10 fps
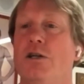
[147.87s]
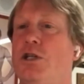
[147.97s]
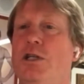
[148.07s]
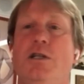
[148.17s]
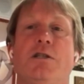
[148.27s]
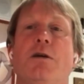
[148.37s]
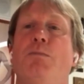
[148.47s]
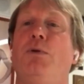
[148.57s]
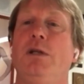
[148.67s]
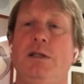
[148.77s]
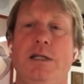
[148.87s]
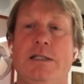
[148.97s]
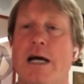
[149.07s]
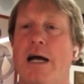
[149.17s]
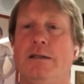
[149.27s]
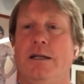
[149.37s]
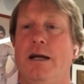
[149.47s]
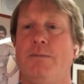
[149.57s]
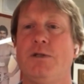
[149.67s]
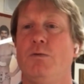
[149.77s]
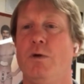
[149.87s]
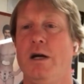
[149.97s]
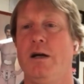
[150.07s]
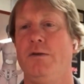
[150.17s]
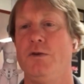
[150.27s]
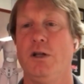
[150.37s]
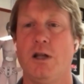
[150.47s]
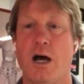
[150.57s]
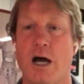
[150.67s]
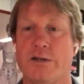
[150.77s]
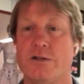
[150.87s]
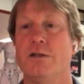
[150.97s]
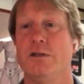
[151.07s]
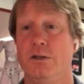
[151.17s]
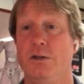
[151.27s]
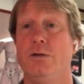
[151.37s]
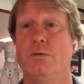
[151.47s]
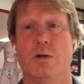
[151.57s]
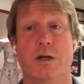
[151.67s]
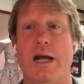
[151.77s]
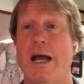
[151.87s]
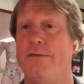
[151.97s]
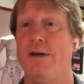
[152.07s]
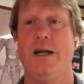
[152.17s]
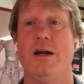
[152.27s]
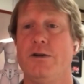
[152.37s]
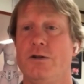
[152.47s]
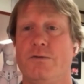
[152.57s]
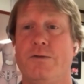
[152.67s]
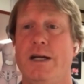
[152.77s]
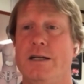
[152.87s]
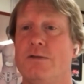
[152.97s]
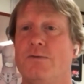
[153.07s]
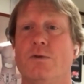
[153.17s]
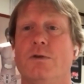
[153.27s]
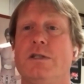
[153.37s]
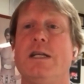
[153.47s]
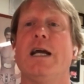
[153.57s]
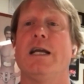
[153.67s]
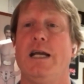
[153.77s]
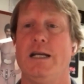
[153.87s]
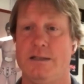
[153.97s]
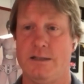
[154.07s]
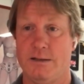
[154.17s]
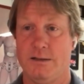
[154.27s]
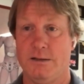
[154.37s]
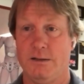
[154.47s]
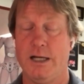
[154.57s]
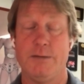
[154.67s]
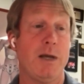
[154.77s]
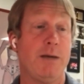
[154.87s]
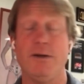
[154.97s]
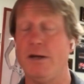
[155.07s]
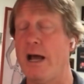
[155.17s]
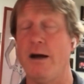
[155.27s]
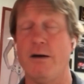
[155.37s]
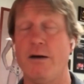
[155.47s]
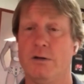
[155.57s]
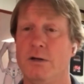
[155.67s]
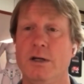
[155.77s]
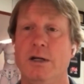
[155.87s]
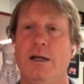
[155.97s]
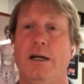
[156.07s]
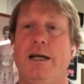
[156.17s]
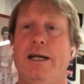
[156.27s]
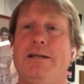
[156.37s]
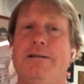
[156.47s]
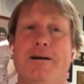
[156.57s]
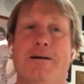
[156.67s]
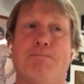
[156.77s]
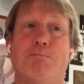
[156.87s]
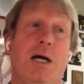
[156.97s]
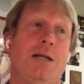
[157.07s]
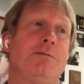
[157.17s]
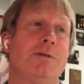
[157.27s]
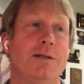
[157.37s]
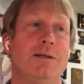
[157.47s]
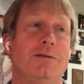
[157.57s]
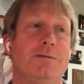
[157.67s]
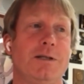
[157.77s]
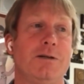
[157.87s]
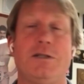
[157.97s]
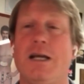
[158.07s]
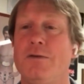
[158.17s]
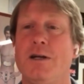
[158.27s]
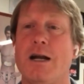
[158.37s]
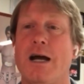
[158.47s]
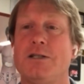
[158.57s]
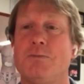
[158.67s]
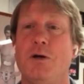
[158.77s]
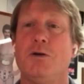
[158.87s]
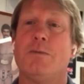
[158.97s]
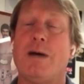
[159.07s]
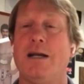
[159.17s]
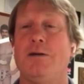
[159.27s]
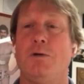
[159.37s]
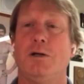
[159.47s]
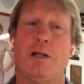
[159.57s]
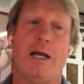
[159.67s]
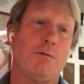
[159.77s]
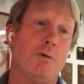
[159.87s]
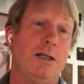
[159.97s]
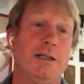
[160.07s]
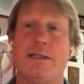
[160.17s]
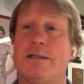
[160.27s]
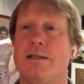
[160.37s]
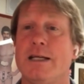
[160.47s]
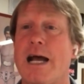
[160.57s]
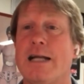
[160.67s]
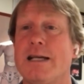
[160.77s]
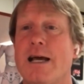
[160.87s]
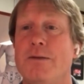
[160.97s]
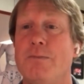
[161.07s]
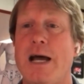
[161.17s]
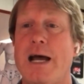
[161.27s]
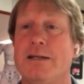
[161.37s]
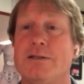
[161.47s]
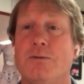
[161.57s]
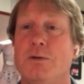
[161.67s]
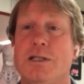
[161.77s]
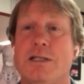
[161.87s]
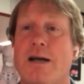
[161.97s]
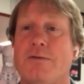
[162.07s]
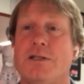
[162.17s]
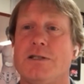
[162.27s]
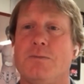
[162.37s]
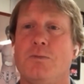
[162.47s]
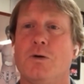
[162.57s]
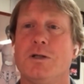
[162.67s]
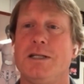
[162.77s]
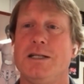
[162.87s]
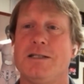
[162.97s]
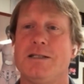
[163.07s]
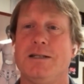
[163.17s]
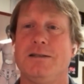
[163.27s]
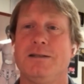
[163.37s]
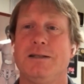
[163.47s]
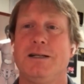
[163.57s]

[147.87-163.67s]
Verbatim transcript: she just completely dialed it up to where if you lost you were going to have egg on your face for decades like maybe ever and um, but you know david and i spoke about it and we were like well it's the cat's out of the bag so we just have to support this and